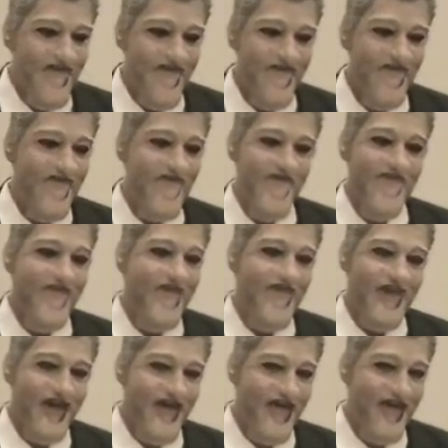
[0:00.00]
You should be
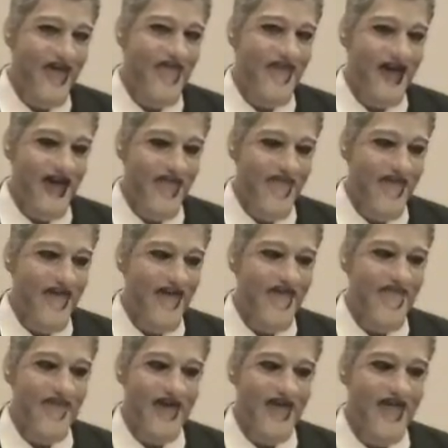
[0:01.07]
wary of African
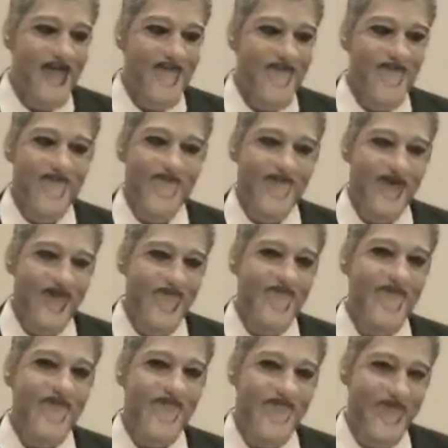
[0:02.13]
Americans who
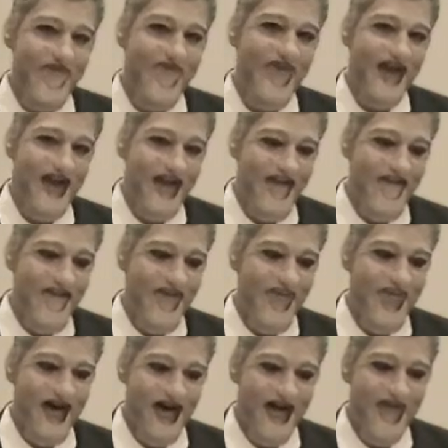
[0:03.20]
don't spew
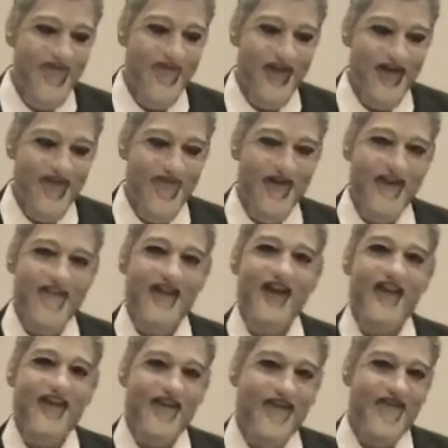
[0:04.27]
anti-white rhetoric
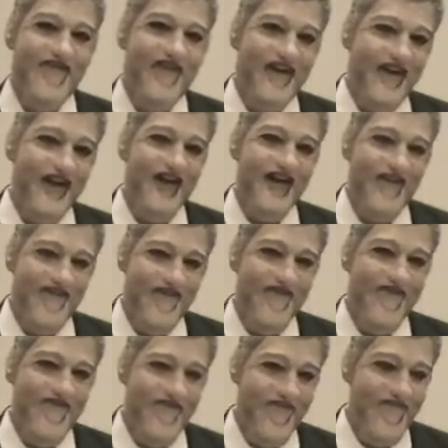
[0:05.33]
like Hillary and I
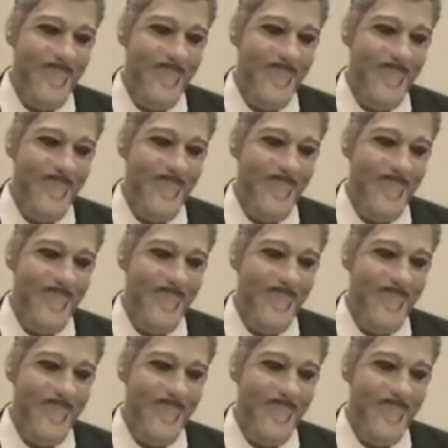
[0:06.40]
do.